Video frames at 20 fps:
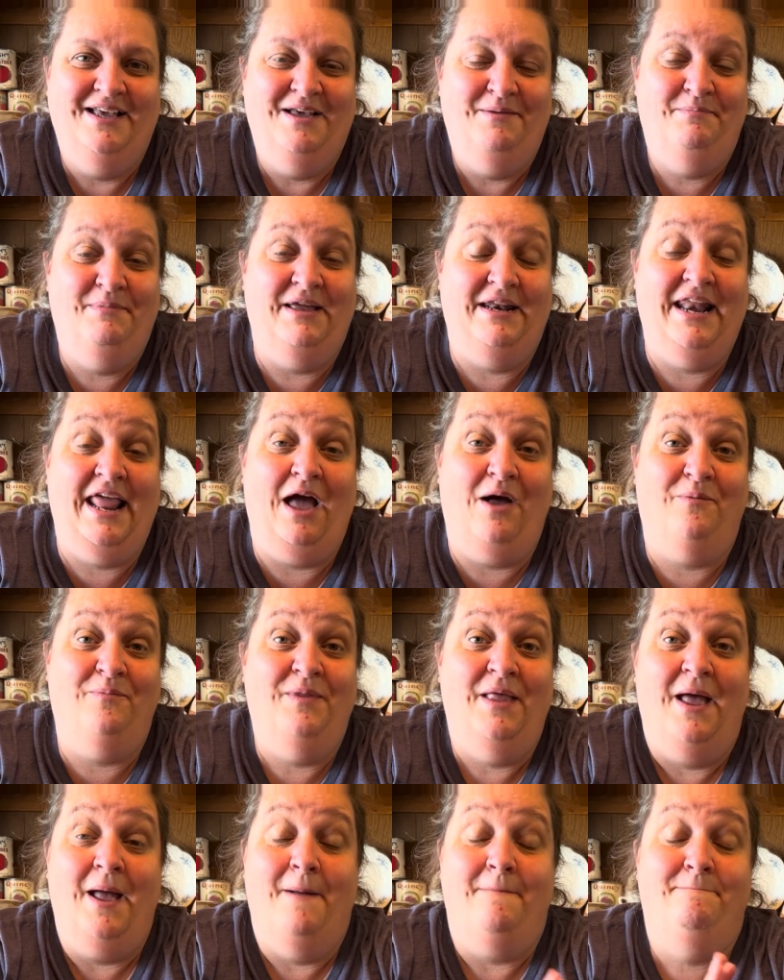But now,
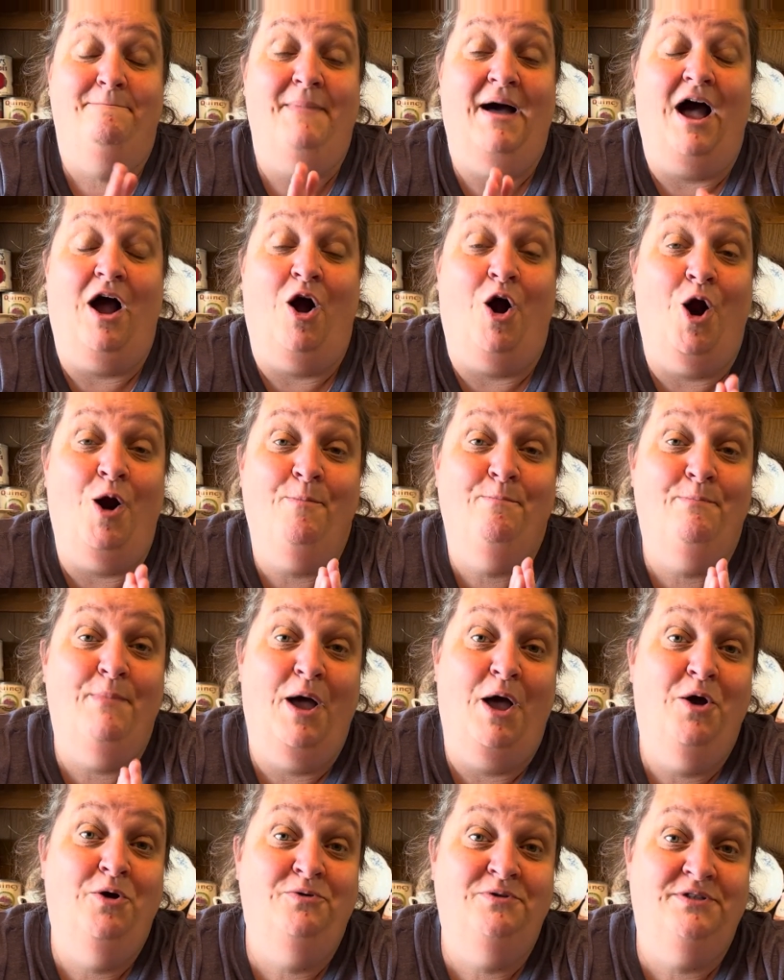our
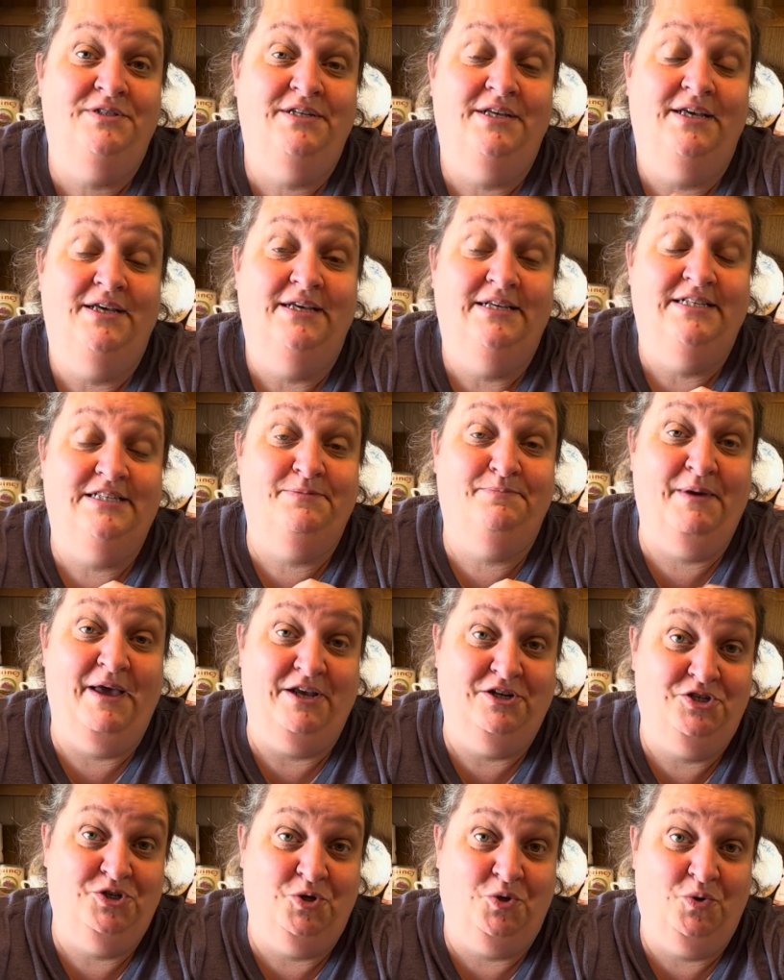most
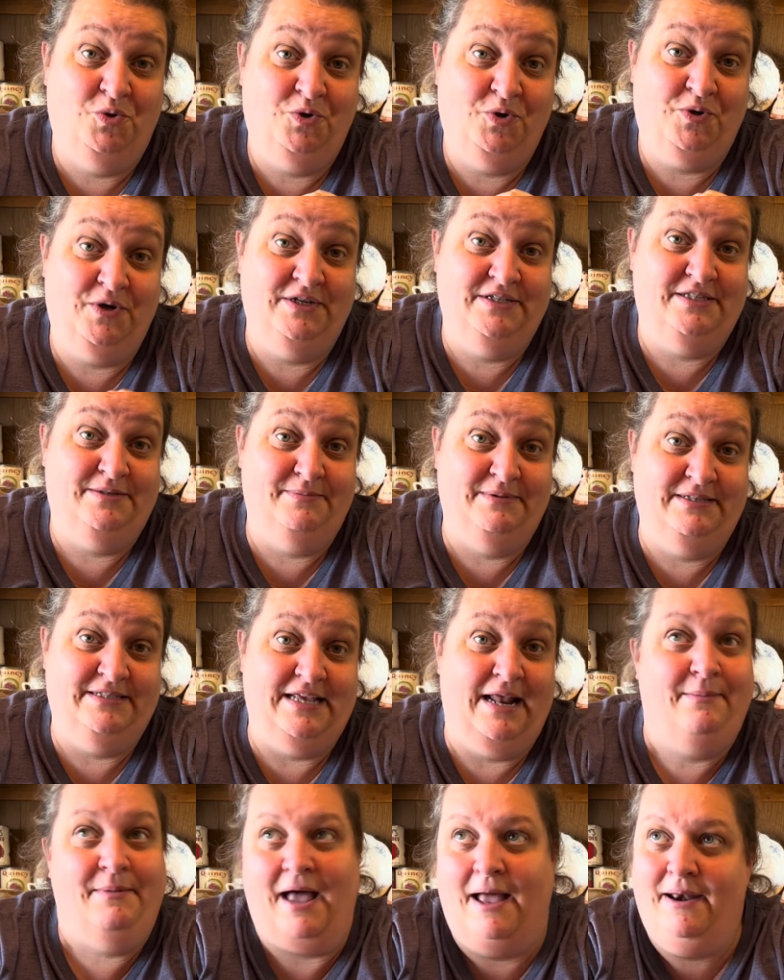special Christmas,
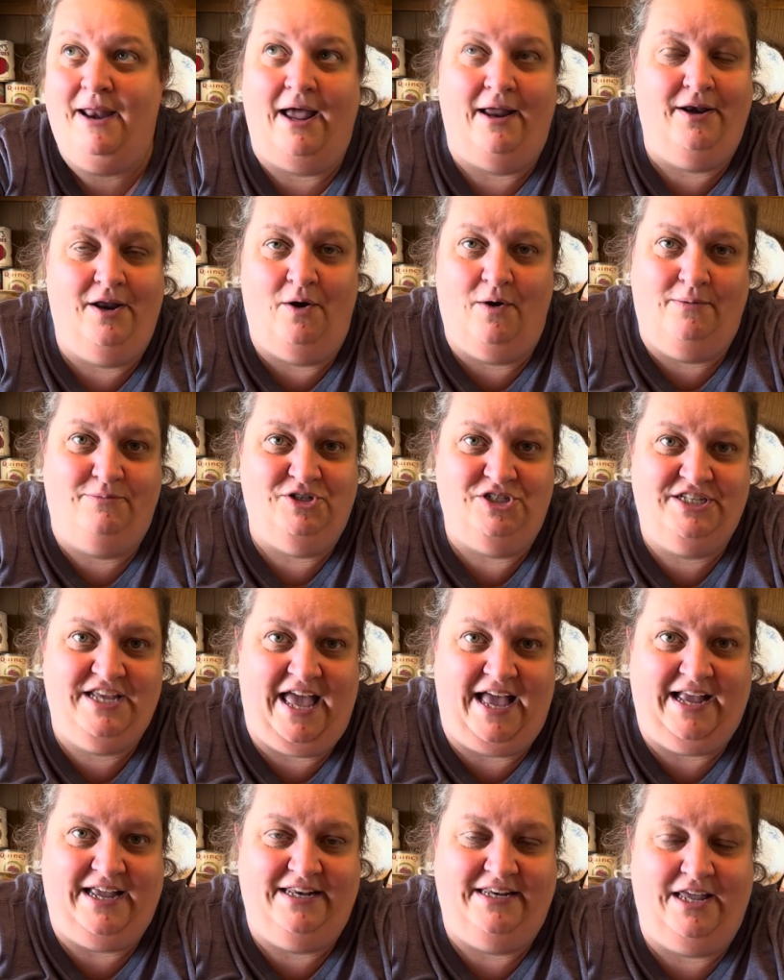I know I'm just
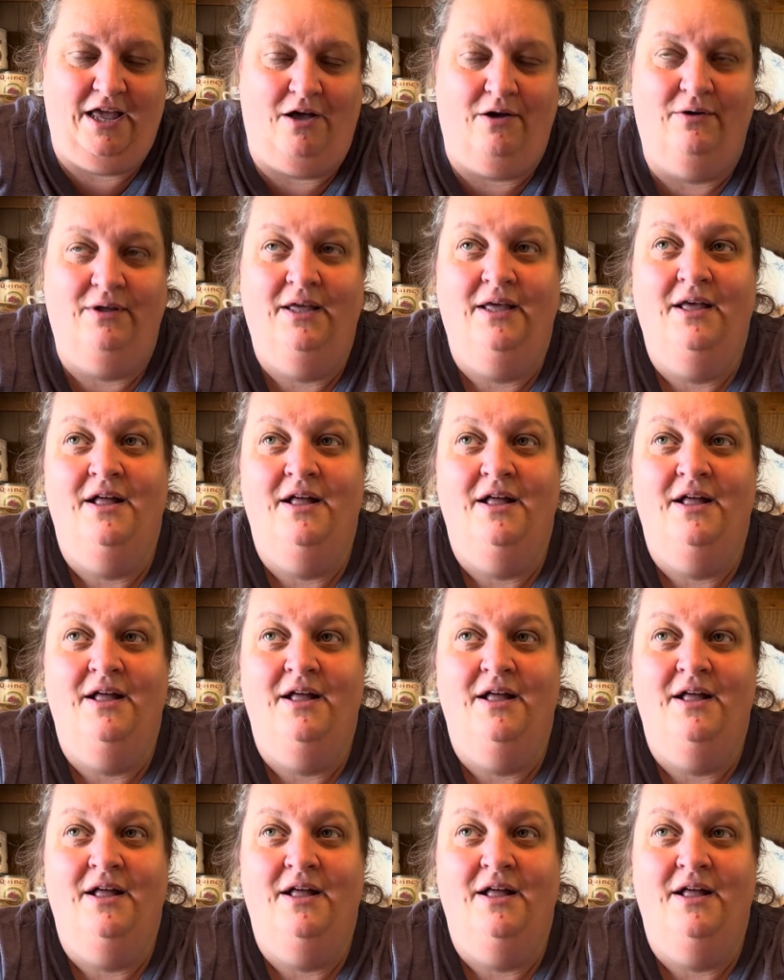yakking y'all.